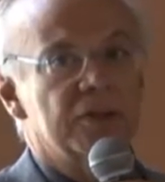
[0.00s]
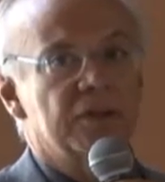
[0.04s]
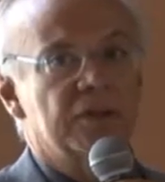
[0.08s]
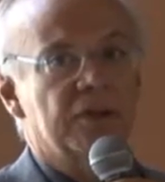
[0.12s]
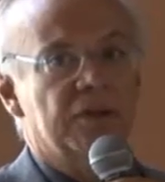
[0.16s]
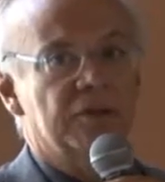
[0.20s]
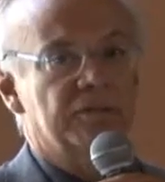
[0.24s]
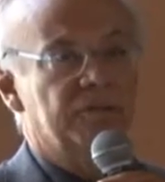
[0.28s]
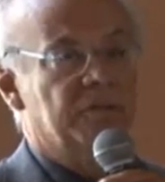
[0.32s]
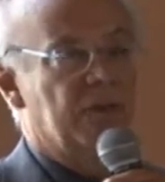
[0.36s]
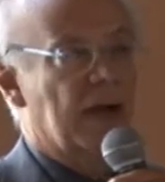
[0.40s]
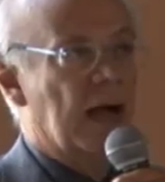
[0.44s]

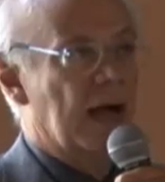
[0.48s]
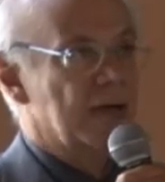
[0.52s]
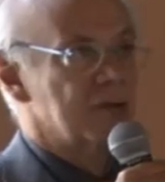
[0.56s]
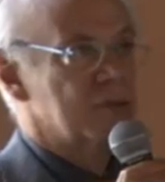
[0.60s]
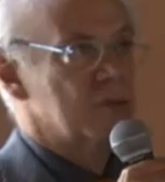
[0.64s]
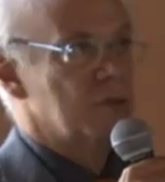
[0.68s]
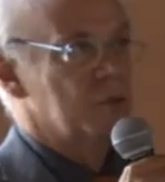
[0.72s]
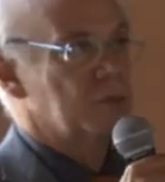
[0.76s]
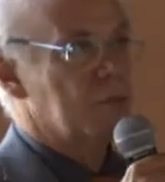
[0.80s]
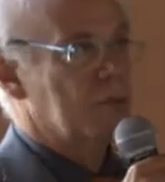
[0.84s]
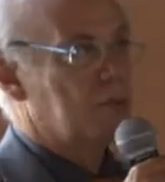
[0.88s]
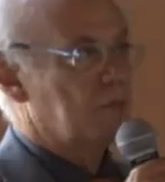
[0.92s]
of
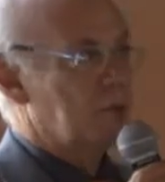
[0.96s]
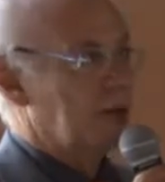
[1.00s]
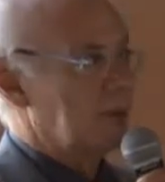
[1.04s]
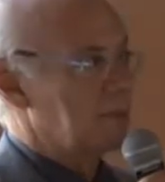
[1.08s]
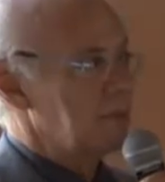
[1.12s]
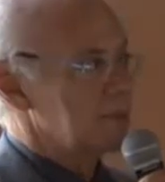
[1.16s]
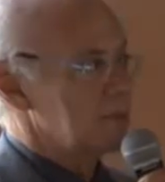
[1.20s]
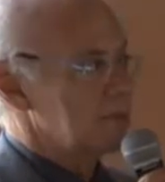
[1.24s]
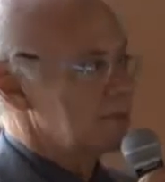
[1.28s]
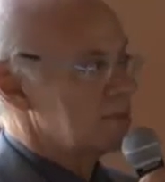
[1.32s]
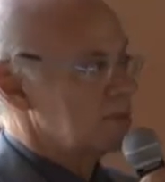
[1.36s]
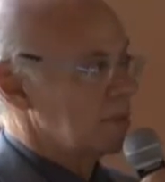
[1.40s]
customer
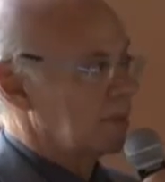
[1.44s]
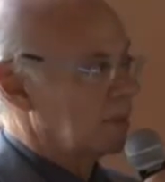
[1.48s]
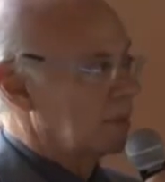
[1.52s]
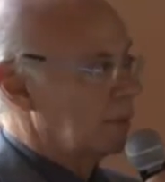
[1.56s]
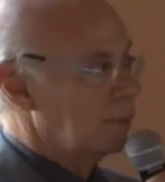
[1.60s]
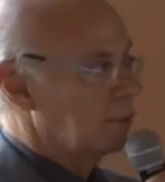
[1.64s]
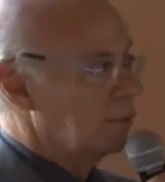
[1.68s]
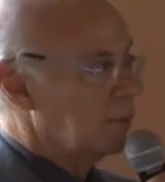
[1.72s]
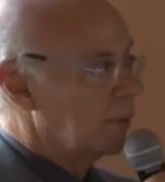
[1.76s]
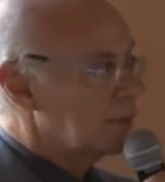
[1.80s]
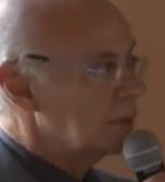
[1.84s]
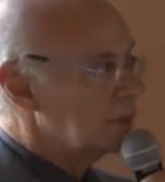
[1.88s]
premises
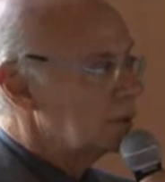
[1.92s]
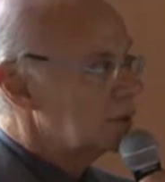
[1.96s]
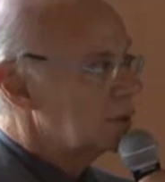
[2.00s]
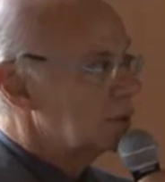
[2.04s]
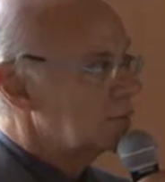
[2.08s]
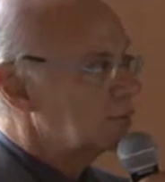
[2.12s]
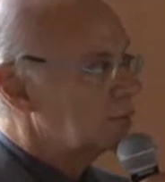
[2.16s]
equipment